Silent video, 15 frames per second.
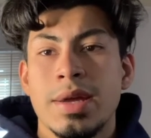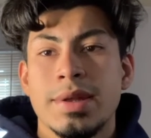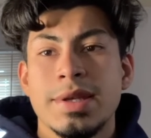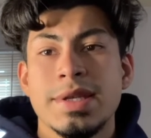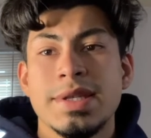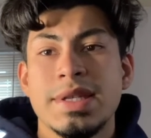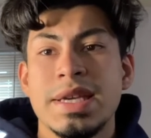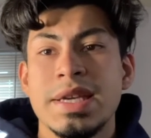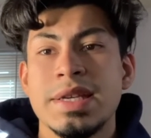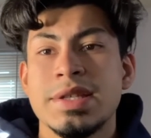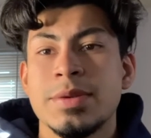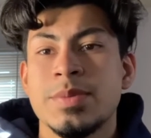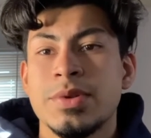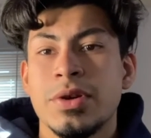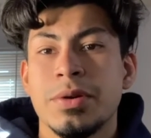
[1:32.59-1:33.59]
This day
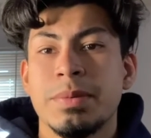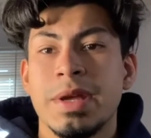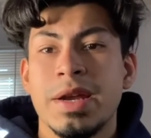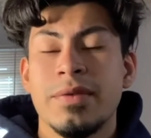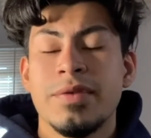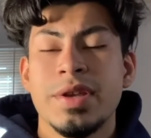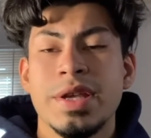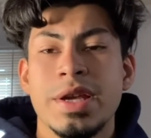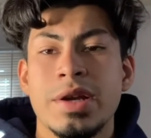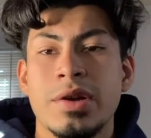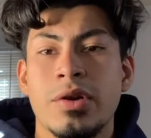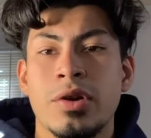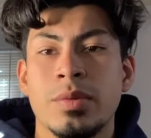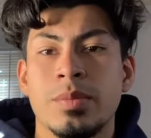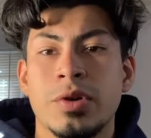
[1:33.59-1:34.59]
is observed every year
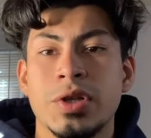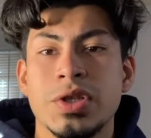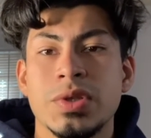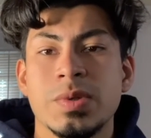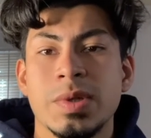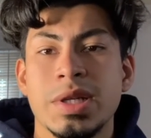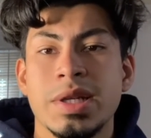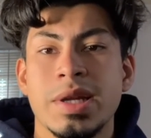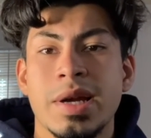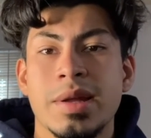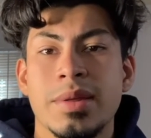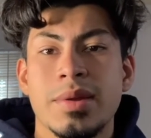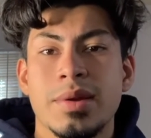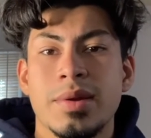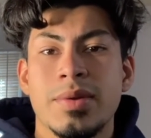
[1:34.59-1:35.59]
on March
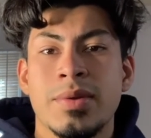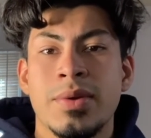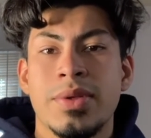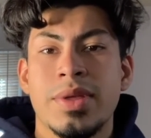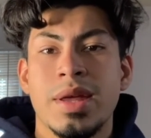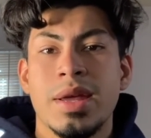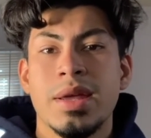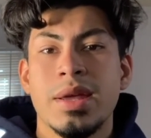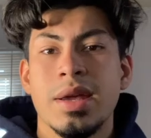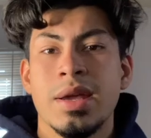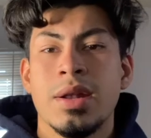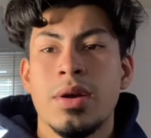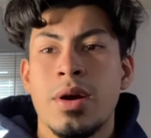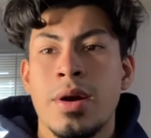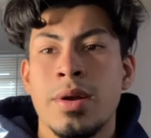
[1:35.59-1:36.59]
29th to thank
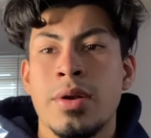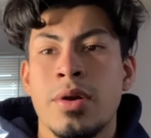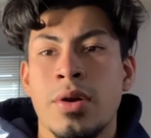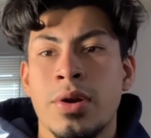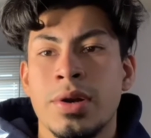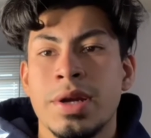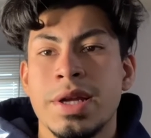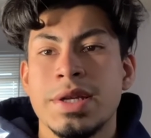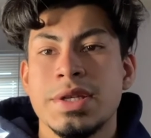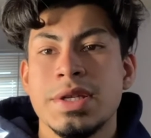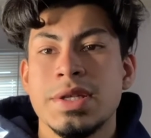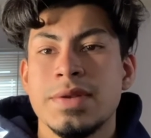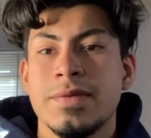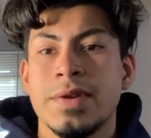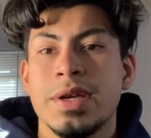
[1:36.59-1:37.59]
and honor our
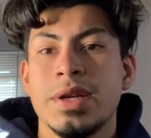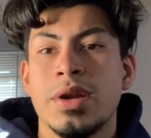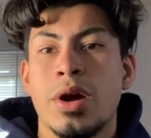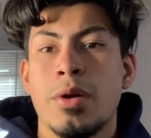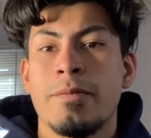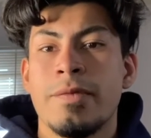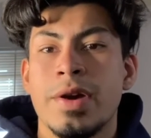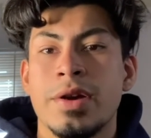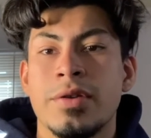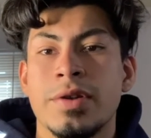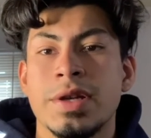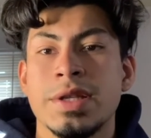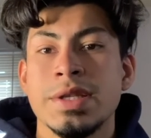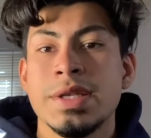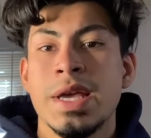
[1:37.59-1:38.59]
nation's Vietnam
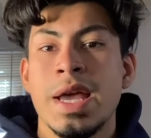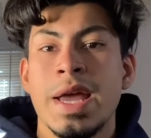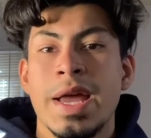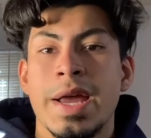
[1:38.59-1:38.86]
veterans